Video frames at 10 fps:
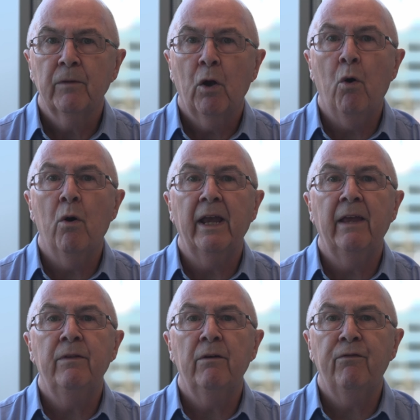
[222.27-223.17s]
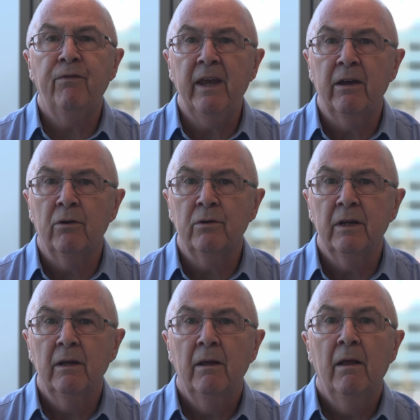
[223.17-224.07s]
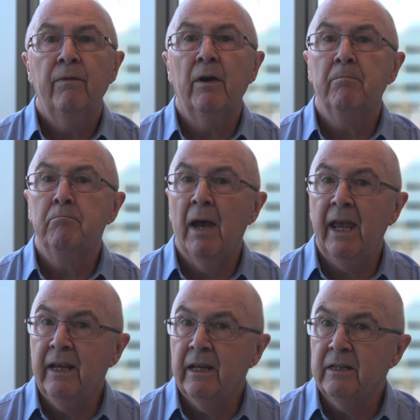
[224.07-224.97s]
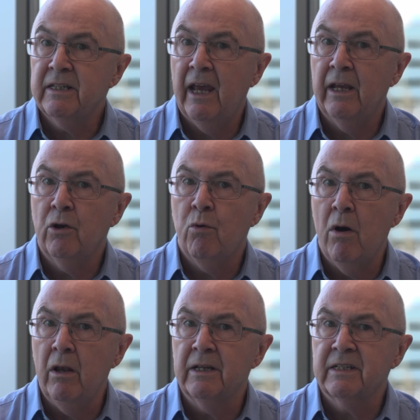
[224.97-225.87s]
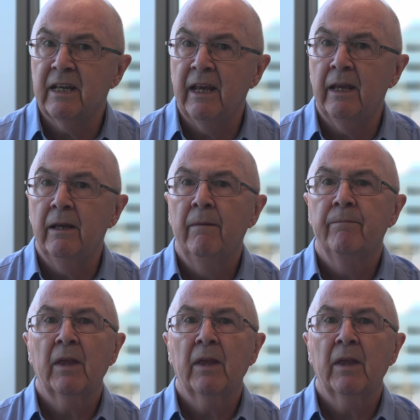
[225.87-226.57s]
or in the field that may contain quality